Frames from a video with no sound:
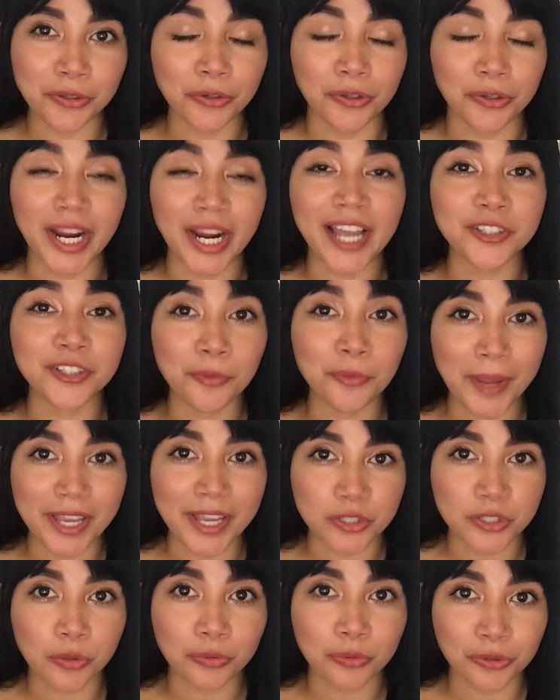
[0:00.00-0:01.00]
our annual
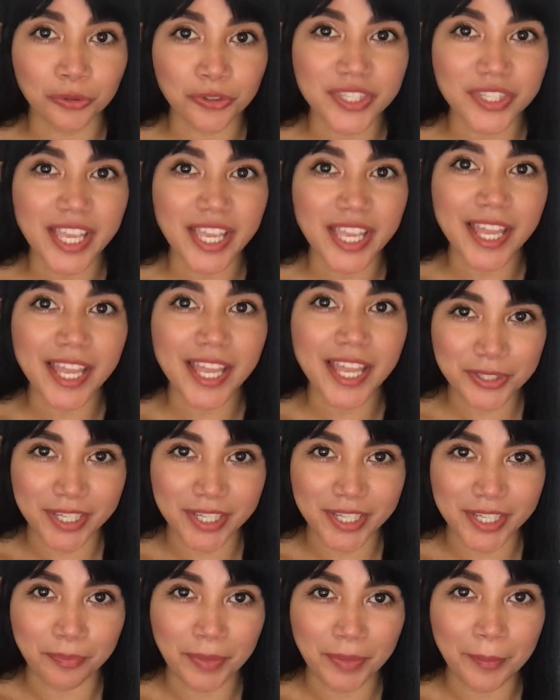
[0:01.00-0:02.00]
pass holders, and
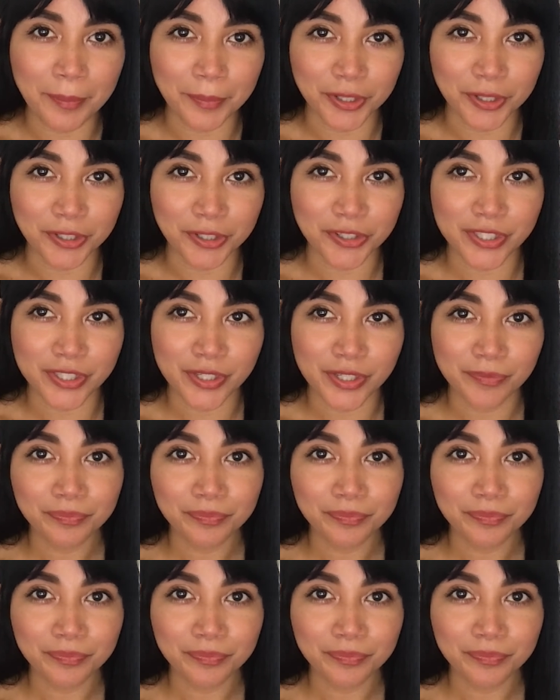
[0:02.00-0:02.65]
museum members.